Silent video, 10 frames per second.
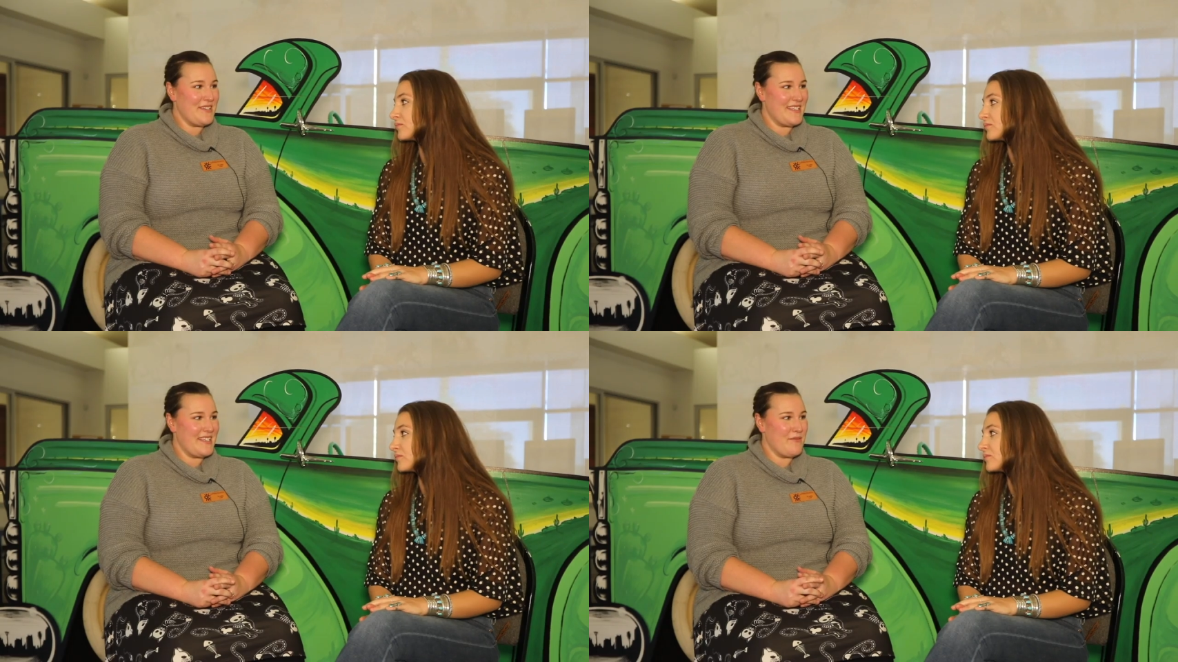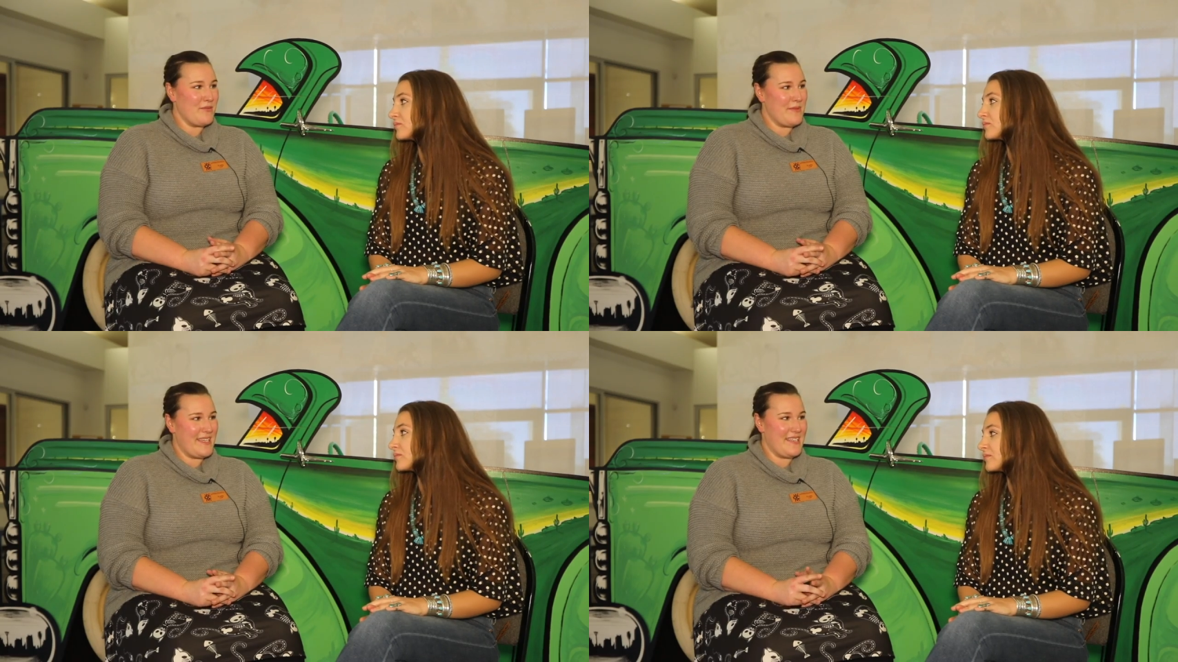Speaker 1: and he will
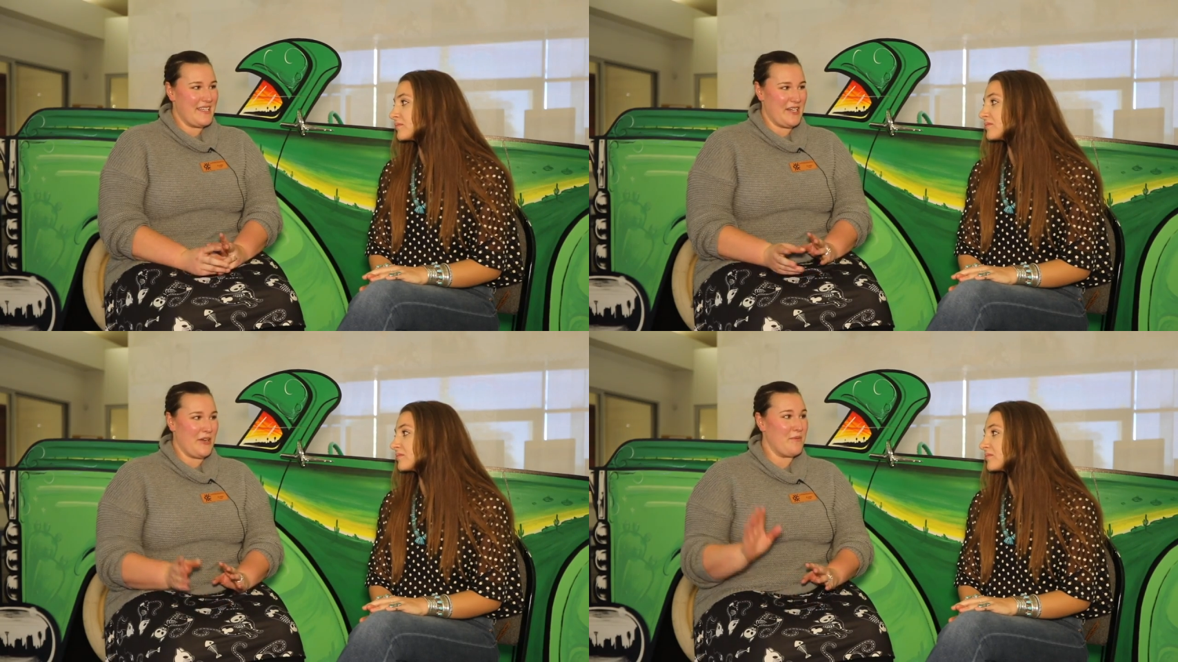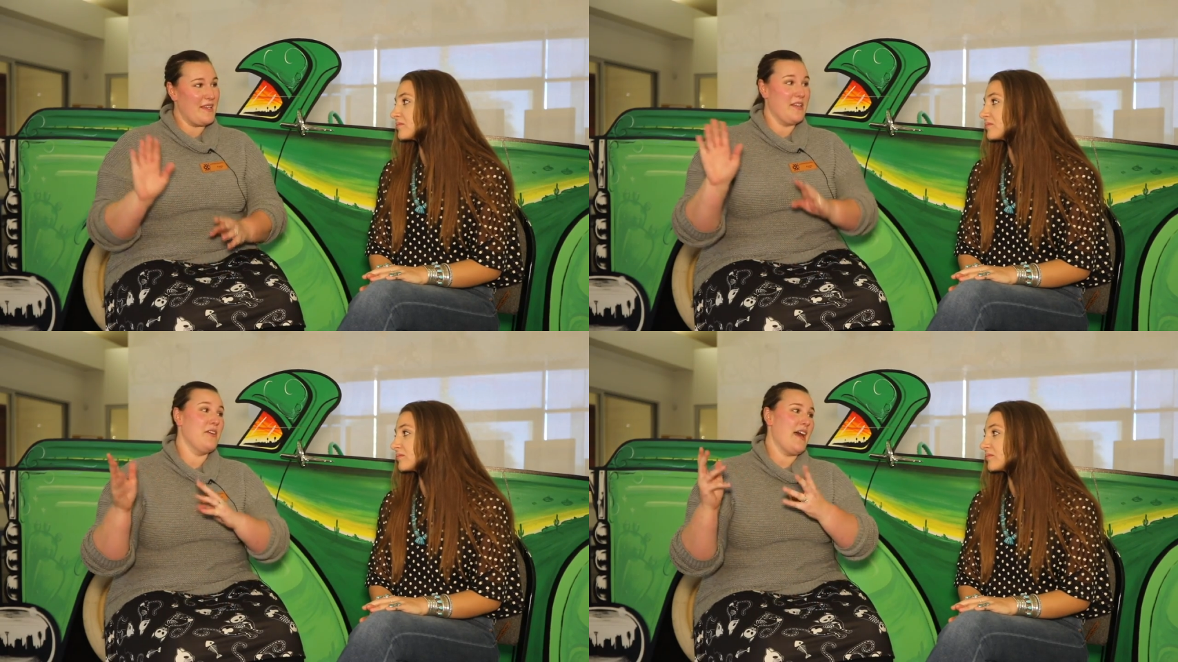be in here,
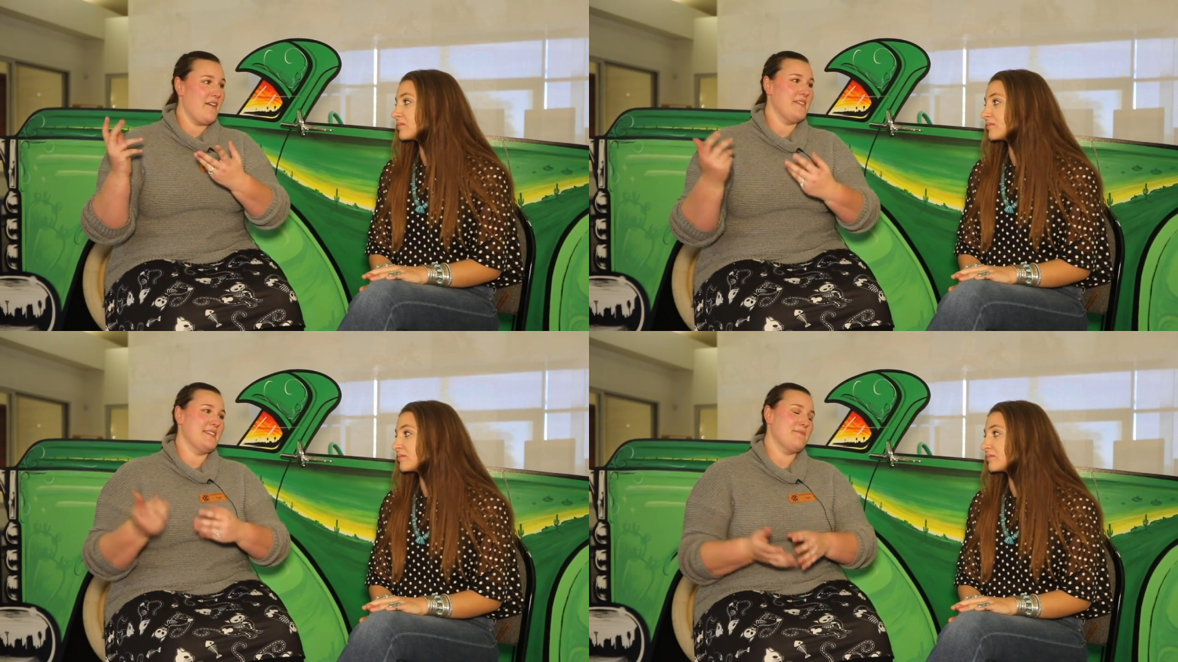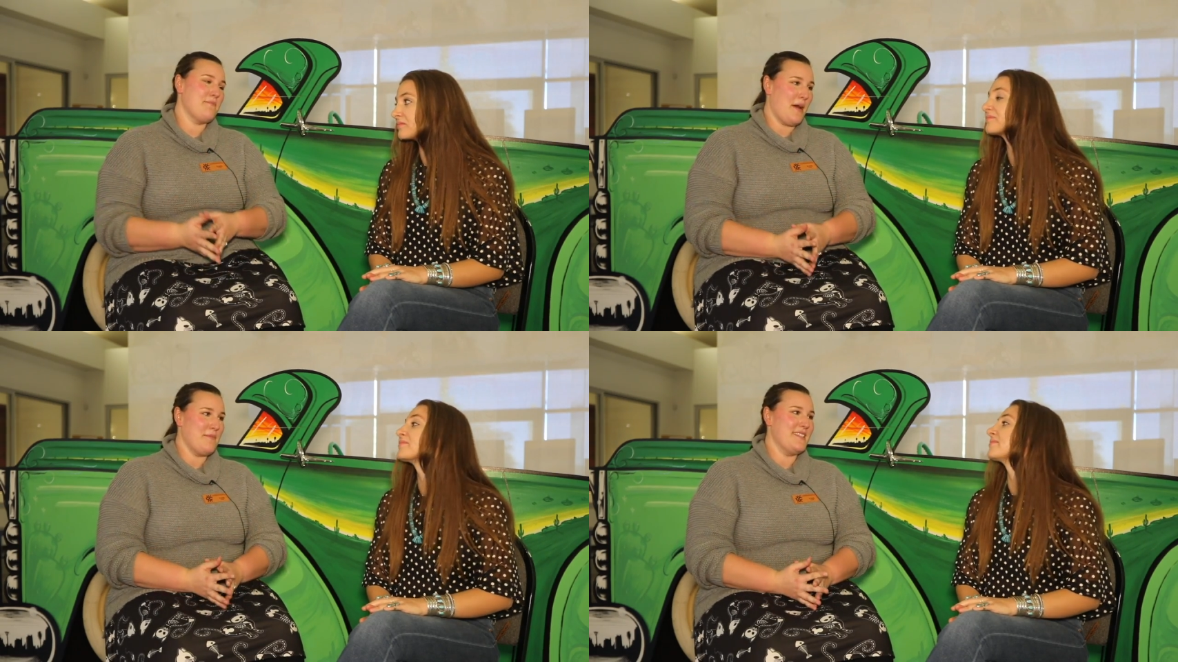and he'll have his
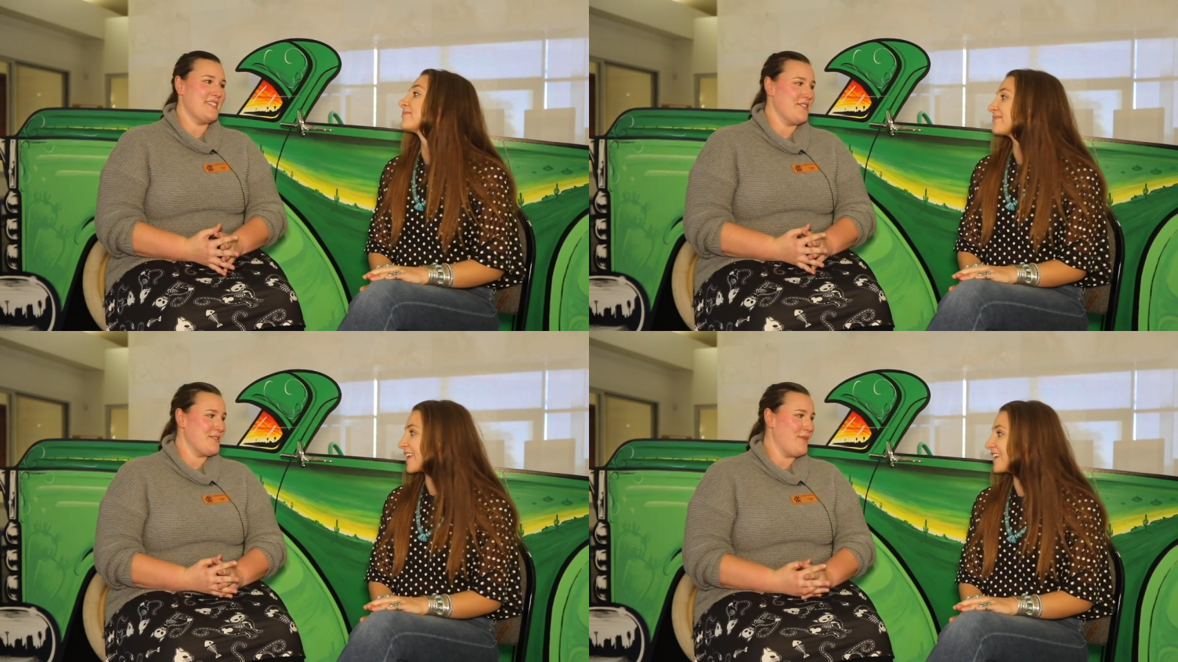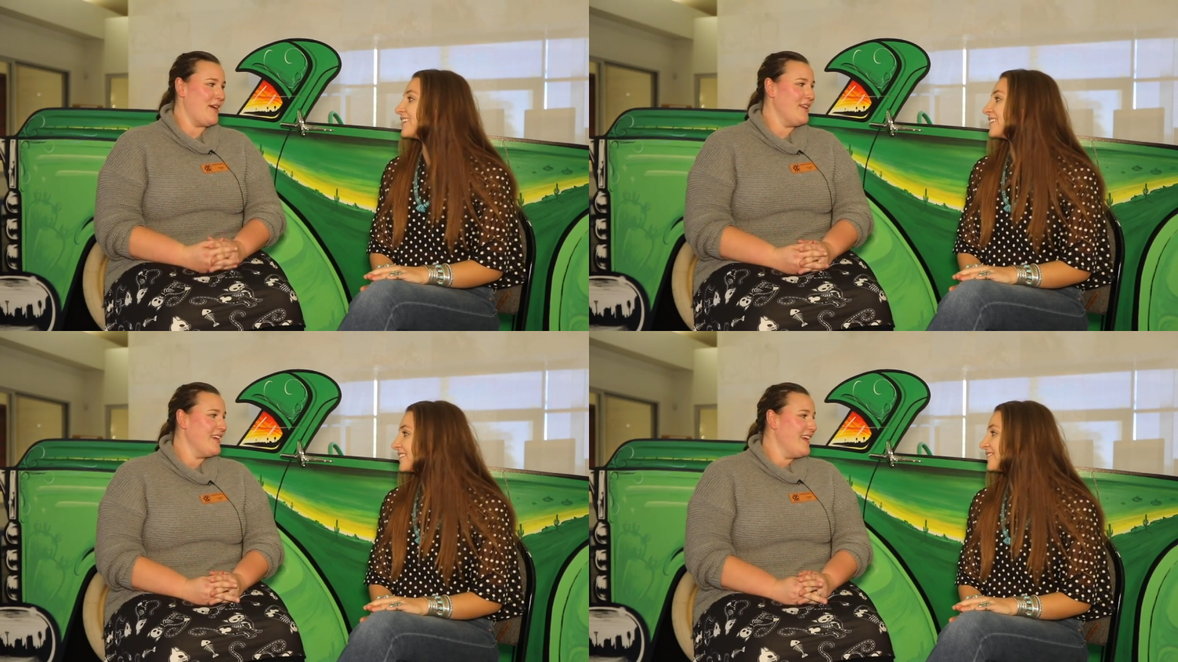puppets here as
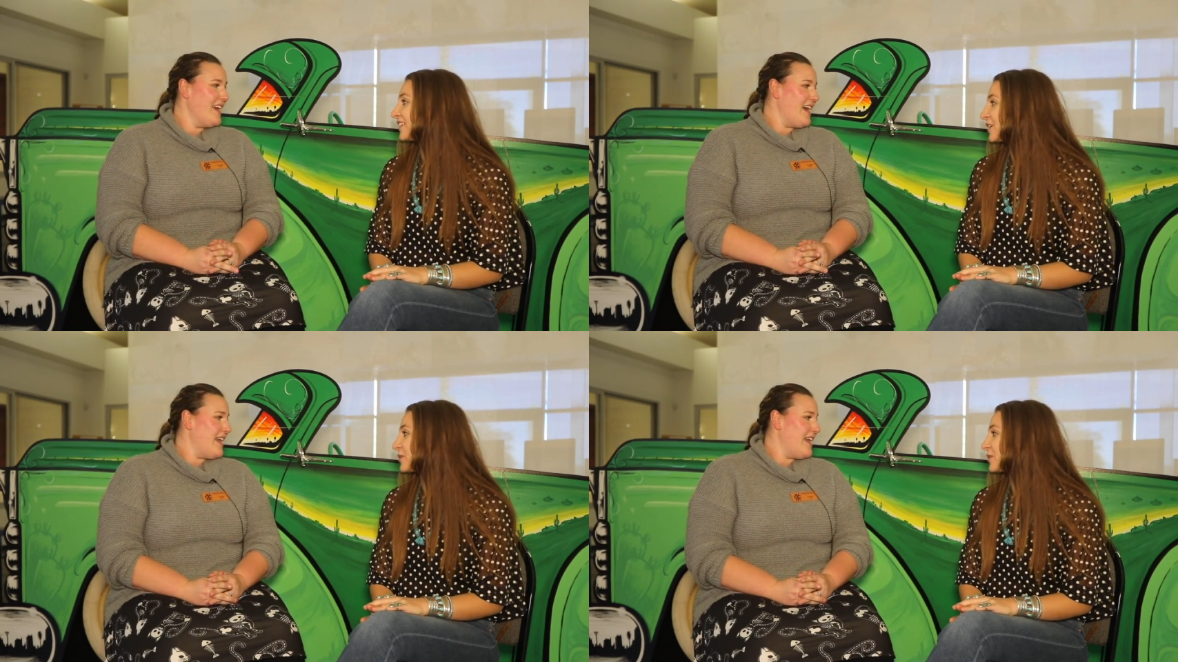well. Very